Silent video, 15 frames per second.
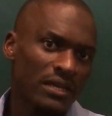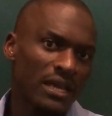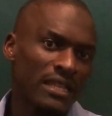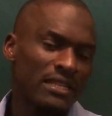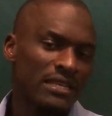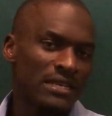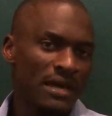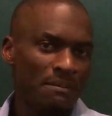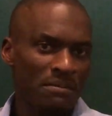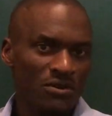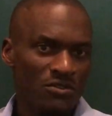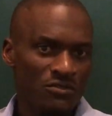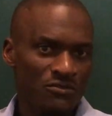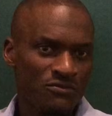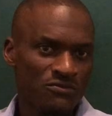and the number
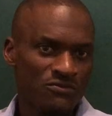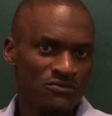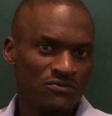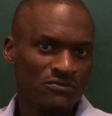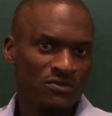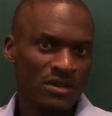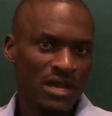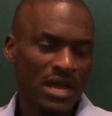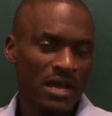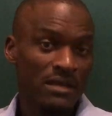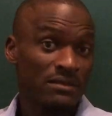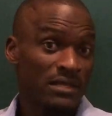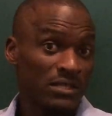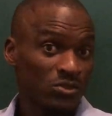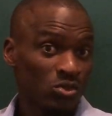of,
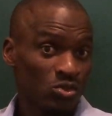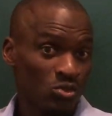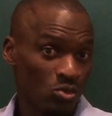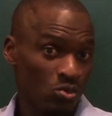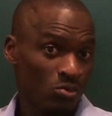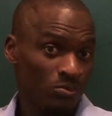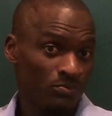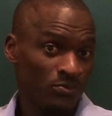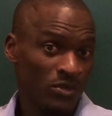and the total.